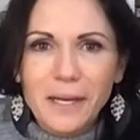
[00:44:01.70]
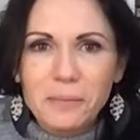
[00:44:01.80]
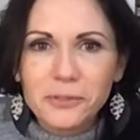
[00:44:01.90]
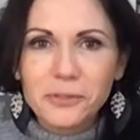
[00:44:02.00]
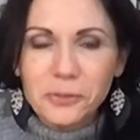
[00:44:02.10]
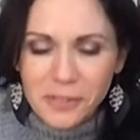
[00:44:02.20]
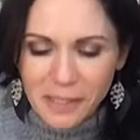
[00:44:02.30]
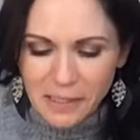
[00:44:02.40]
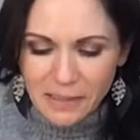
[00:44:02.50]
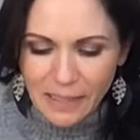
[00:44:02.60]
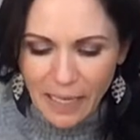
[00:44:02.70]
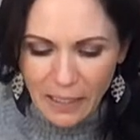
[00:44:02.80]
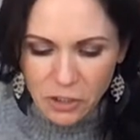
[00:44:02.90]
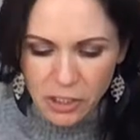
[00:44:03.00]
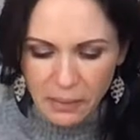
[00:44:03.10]
Susie today.
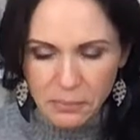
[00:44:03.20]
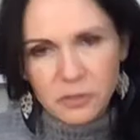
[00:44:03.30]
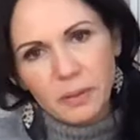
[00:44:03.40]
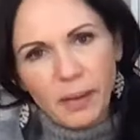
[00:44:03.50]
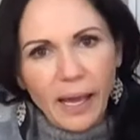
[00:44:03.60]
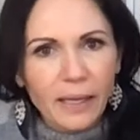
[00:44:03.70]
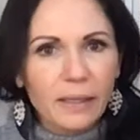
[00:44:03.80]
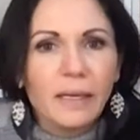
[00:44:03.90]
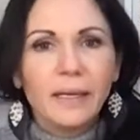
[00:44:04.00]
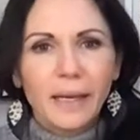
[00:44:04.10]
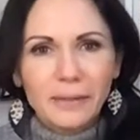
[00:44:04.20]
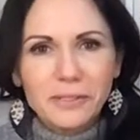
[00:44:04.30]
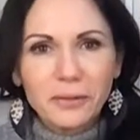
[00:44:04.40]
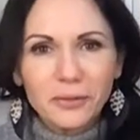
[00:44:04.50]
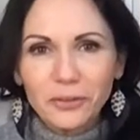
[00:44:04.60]
She helps me pack. I was
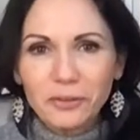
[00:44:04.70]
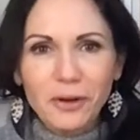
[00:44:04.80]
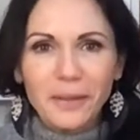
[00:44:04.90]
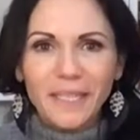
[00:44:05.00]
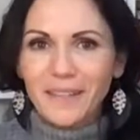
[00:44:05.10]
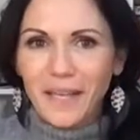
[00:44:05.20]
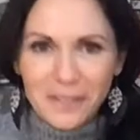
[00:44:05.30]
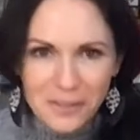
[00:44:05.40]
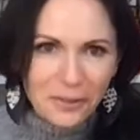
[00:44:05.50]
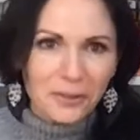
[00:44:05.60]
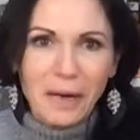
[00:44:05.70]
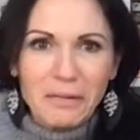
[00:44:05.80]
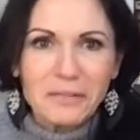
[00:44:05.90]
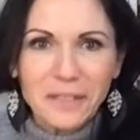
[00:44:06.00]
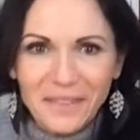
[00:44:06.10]
telling her you've already started
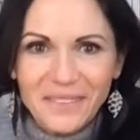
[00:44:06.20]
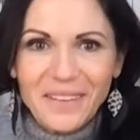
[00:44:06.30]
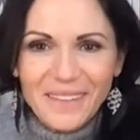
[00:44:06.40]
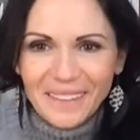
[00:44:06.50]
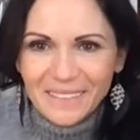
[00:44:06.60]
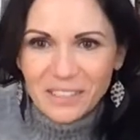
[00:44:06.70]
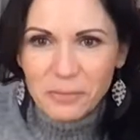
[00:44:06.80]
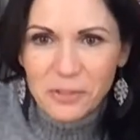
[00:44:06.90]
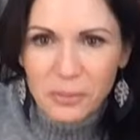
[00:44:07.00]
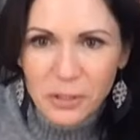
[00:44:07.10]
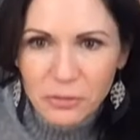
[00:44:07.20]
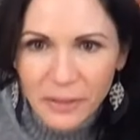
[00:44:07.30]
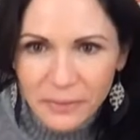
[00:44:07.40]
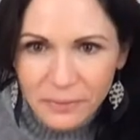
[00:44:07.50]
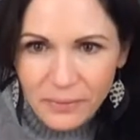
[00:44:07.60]
crafting all the things. It's been so much fun.